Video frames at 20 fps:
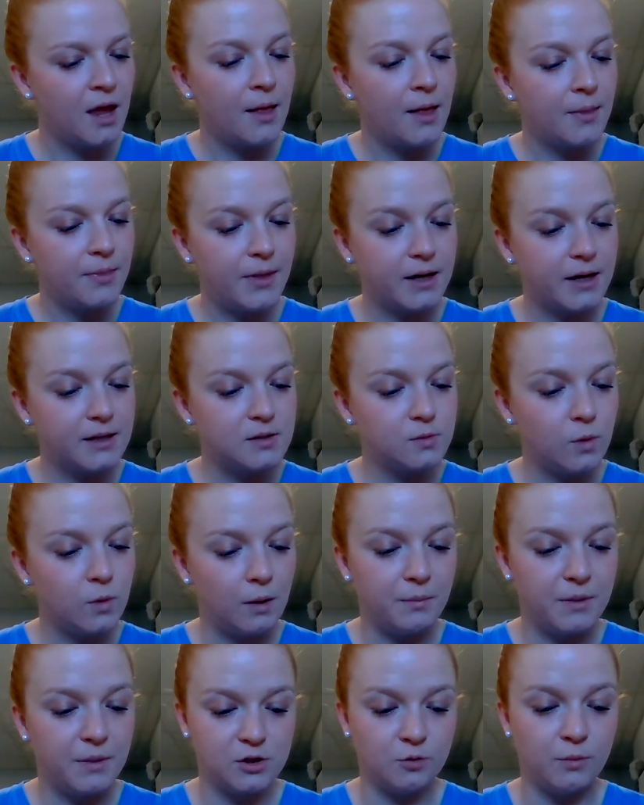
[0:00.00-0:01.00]
"That's what
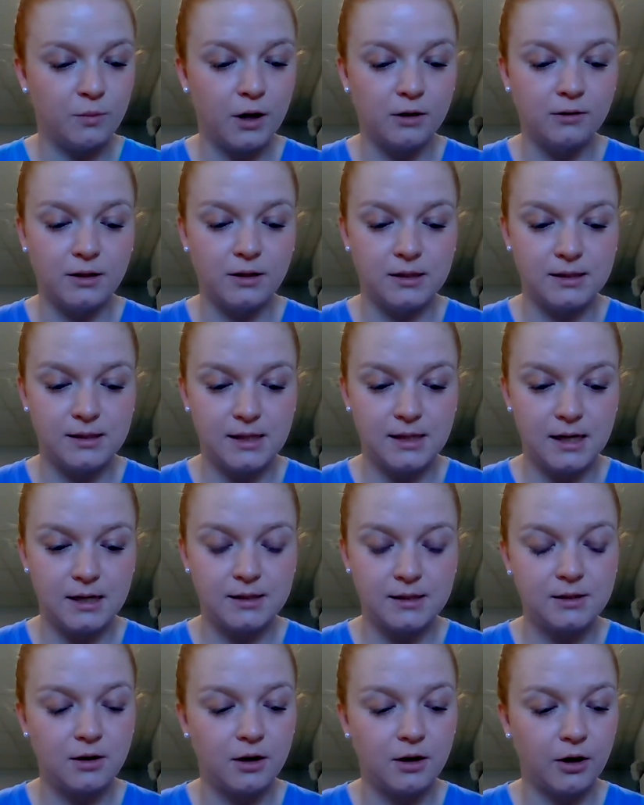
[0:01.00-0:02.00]
Mr. Merlin says,"
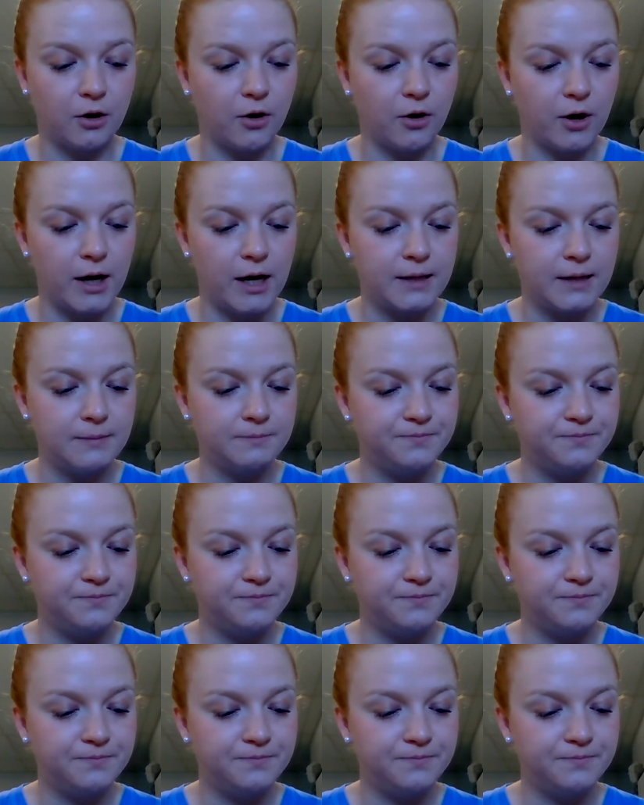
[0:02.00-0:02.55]
Todd agreed.